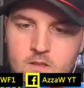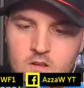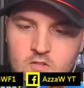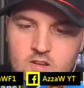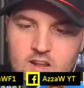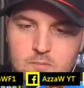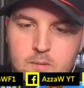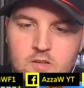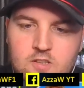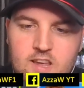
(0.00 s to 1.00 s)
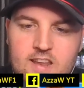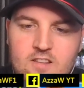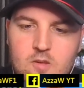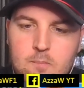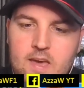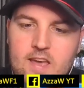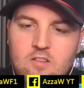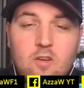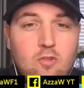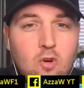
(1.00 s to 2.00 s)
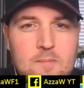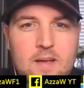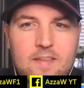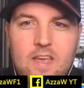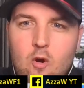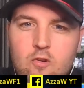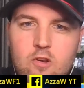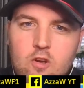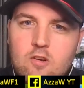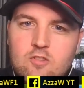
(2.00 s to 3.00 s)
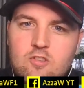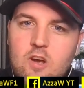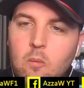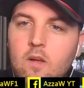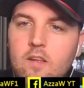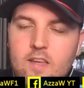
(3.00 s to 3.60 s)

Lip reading: So let's push into pit. So it's all about the undercut still